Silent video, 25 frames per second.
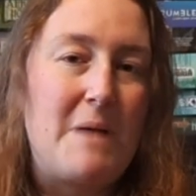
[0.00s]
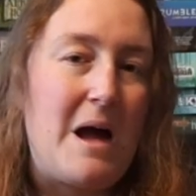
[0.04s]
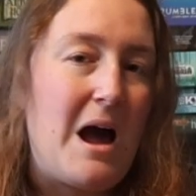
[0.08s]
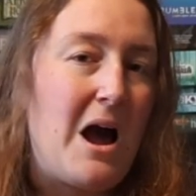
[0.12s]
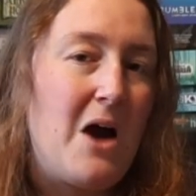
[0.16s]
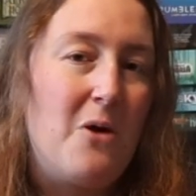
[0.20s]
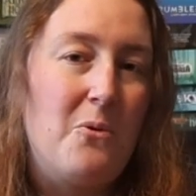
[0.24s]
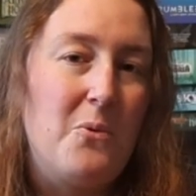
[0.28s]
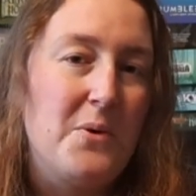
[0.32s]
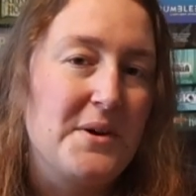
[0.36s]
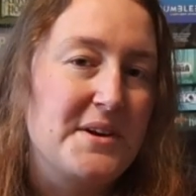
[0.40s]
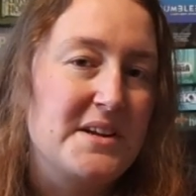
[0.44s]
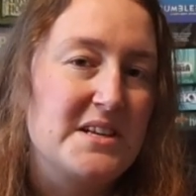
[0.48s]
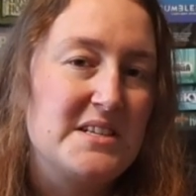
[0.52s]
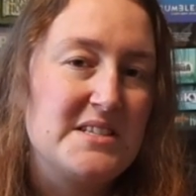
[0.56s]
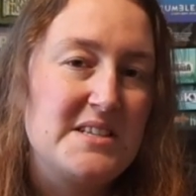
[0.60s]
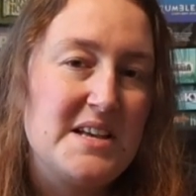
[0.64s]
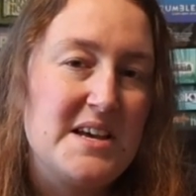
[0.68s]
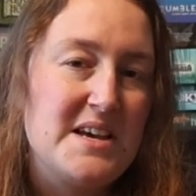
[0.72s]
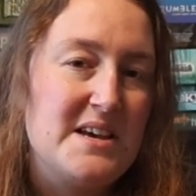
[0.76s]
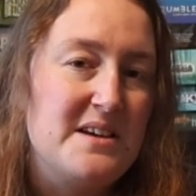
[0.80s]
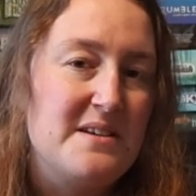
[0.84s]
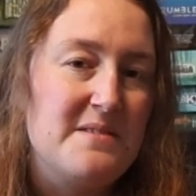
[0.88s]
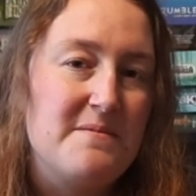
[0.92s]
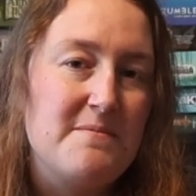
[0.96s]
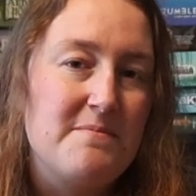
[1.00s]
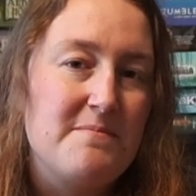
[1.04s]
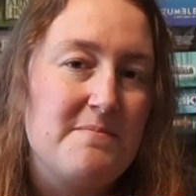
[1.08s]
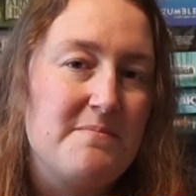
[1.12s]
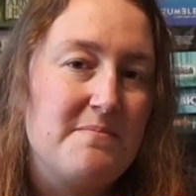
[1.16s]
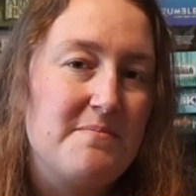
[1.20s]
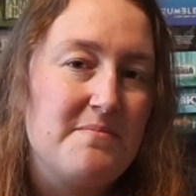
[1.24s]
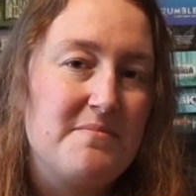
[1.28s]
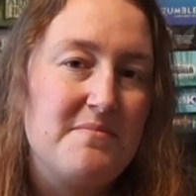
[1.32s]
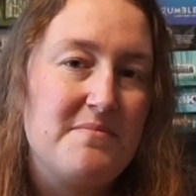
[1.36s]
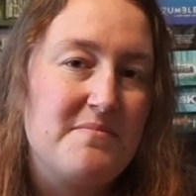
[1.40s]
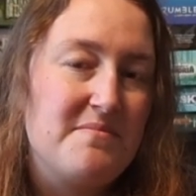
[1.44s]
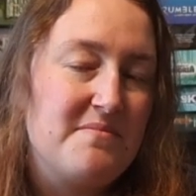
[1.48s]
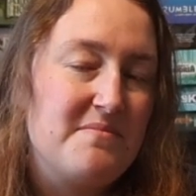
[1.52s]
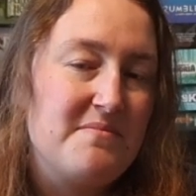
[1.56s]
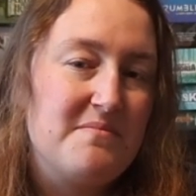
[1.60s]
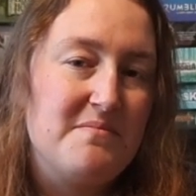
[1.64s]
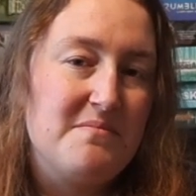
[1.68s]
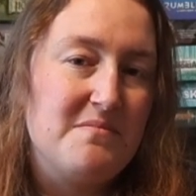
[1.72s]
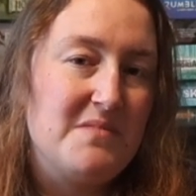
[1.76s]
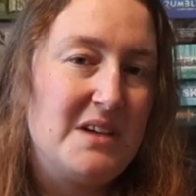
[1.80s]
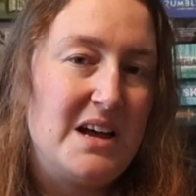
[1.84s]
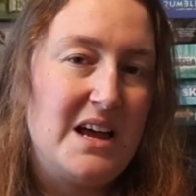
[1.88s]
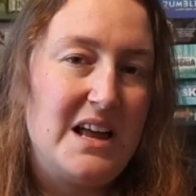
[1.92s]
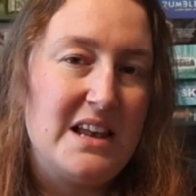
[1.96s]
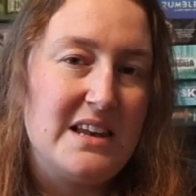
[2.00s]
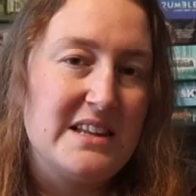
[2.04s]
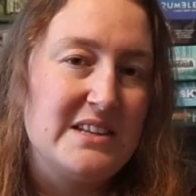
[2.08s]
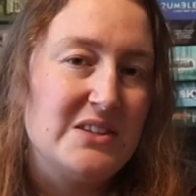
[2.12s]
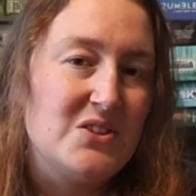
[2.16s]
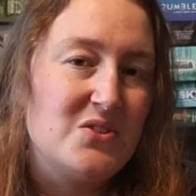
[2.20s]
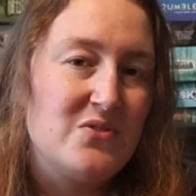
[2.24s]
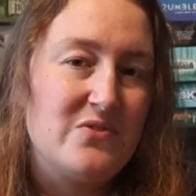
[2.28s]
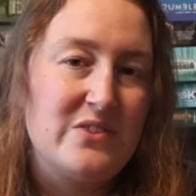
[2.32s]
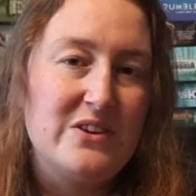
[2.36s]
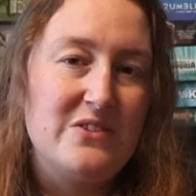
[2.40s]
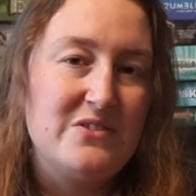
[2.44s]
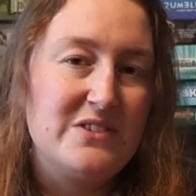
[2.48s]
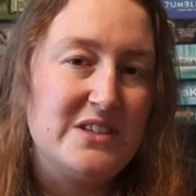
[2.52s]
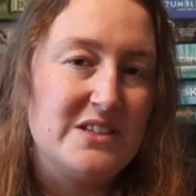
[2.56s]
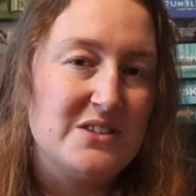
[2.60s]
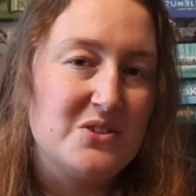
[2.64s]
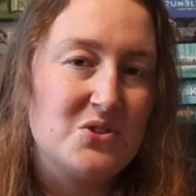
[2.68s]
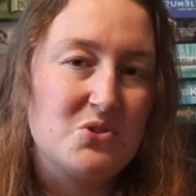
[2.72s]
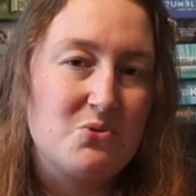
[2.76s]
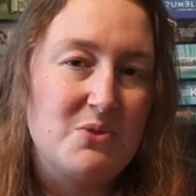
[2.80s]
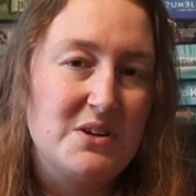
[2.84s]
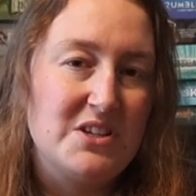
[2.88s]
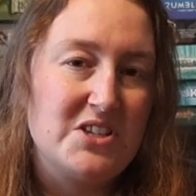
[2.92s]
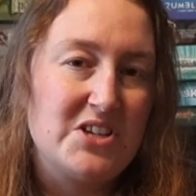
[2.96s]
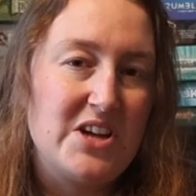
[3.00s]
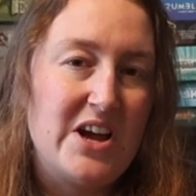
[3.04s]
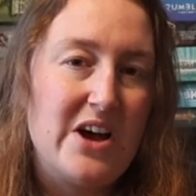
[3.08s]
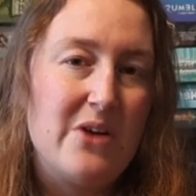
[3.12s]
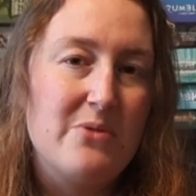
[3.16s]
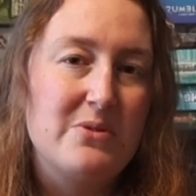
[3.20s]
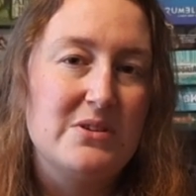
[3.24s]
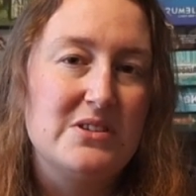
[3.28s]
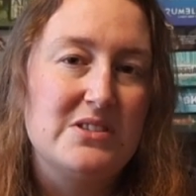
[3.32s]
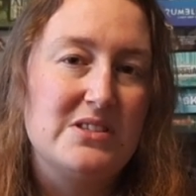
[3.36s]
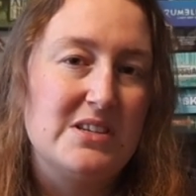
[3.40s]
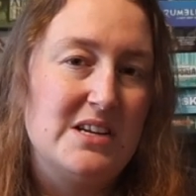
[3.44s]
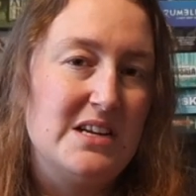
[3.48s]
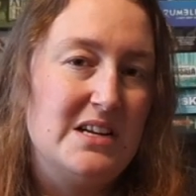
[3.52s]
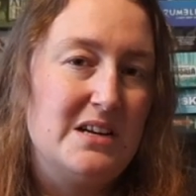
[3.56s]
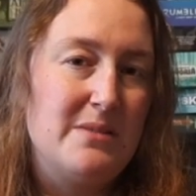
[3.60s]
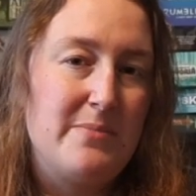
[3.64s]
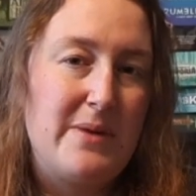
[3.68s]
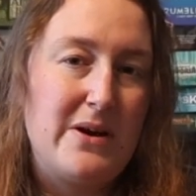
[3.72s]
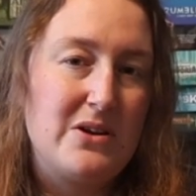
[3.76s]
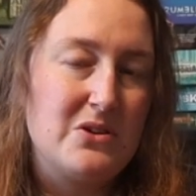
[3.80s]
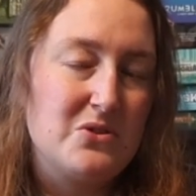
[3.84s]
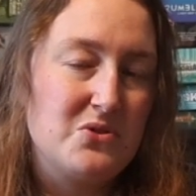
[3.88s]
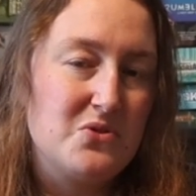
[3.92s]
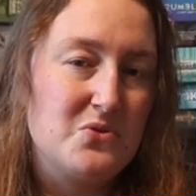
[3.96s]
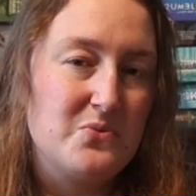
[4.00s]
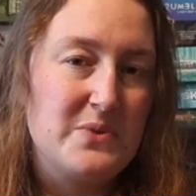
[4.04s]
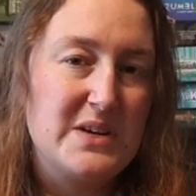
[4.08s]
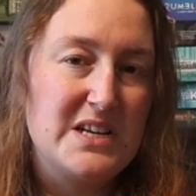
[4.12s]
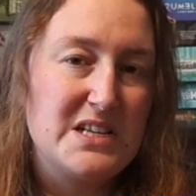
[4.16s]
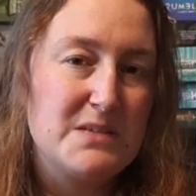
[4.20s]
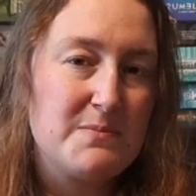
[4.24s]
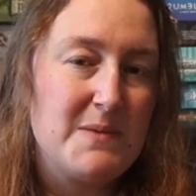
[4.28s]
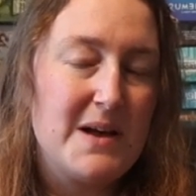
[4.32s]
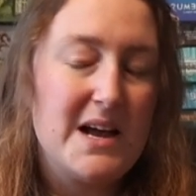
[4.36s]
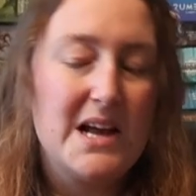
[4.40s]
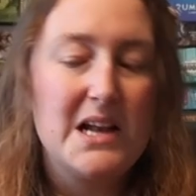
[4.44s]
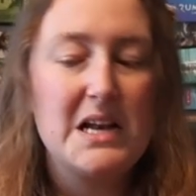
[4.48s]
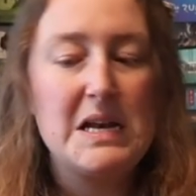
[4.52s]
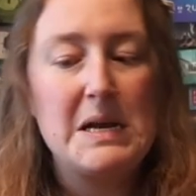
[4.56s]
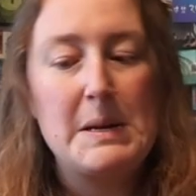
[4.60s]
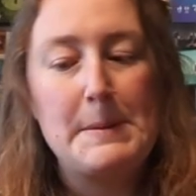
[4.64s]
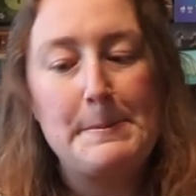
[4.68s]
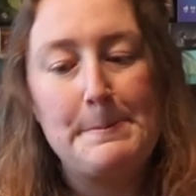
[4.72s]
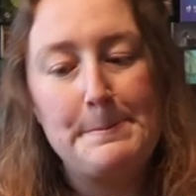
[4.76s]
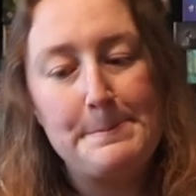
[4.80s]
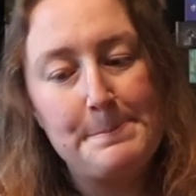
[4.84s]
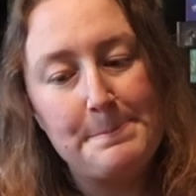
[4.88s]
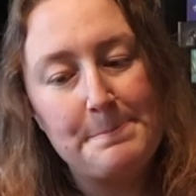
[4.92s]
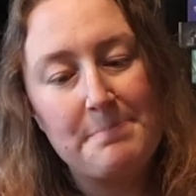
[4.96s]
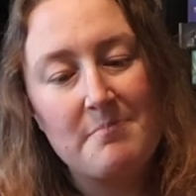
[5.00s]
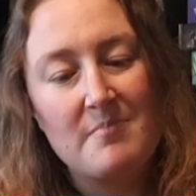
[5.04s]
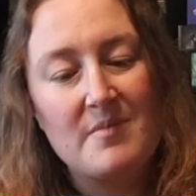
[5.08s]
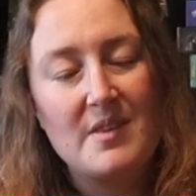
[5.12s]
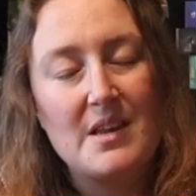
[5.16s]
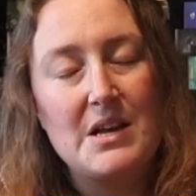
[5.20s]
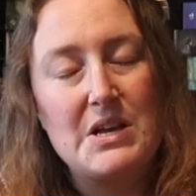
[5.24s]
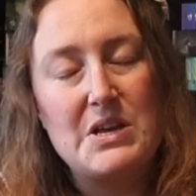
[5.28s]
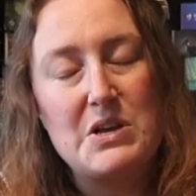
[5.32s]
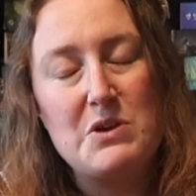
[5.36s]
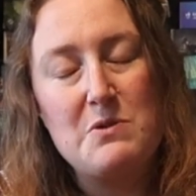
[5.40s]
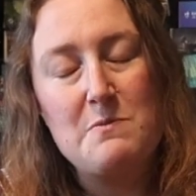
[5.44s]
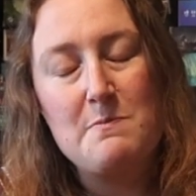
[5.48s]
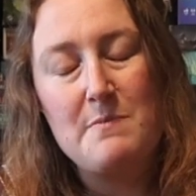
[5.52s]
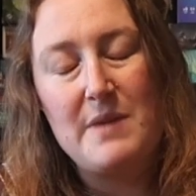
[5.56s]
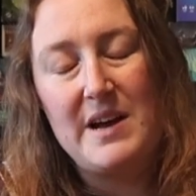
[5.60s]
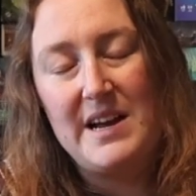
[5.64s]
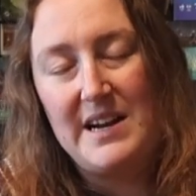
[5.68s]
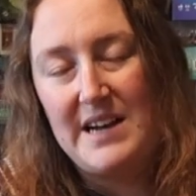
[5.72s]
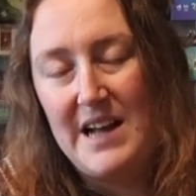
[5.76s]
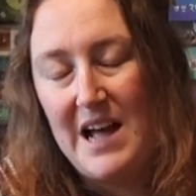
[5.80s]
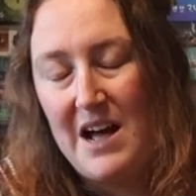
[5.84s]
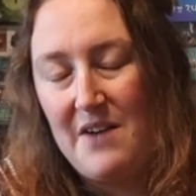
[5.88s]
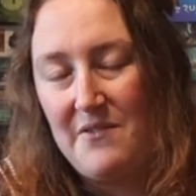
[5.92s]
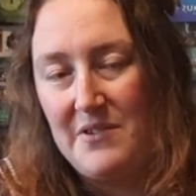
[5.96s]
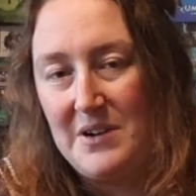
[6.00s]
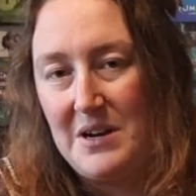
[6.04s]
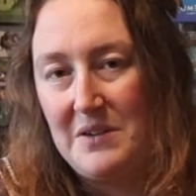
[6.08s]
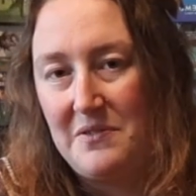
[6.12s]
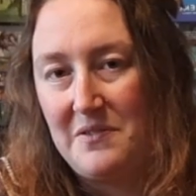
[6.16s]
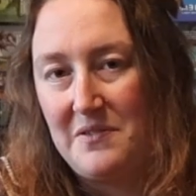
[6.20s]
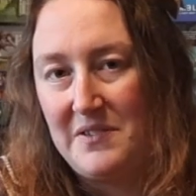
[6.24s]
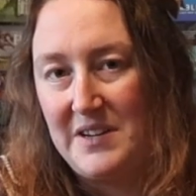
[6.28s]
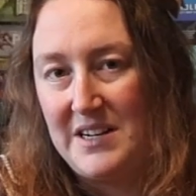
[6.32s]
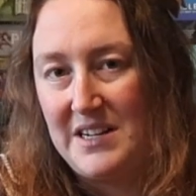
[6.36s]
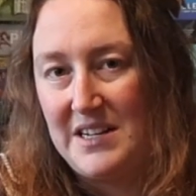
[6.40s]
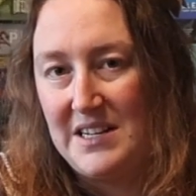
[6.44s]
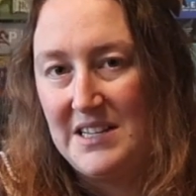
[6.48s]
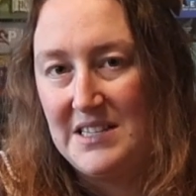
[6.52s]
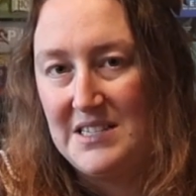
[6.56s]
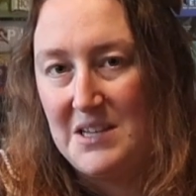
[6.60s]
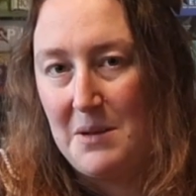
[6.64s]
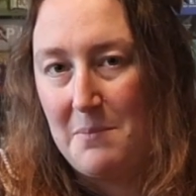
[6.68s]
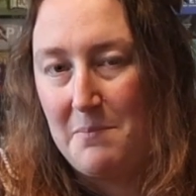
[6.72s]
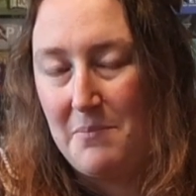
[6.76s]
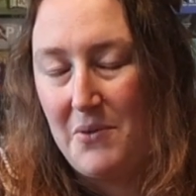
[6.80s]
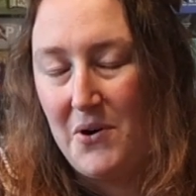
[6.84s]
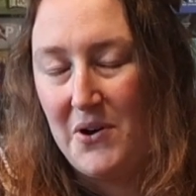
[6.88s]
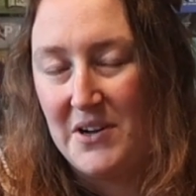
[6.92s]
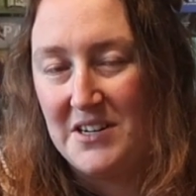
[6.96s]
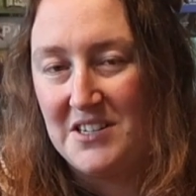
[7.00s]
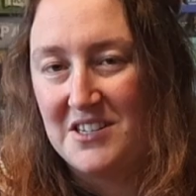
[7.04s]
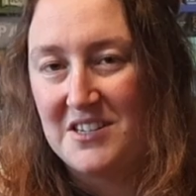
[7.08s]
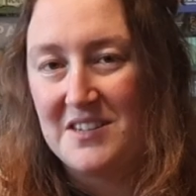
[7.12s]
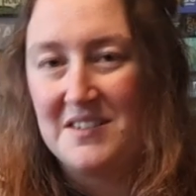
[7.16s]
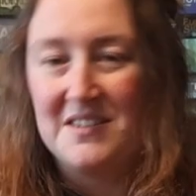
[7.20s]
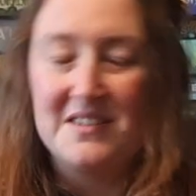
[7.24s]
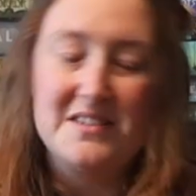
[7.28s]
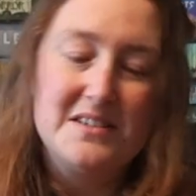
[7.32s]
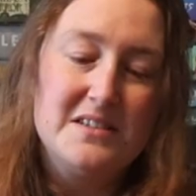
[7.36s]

I want to say, at least 15 to 20 hours in about a 2-week span, you might have enough of it at some point.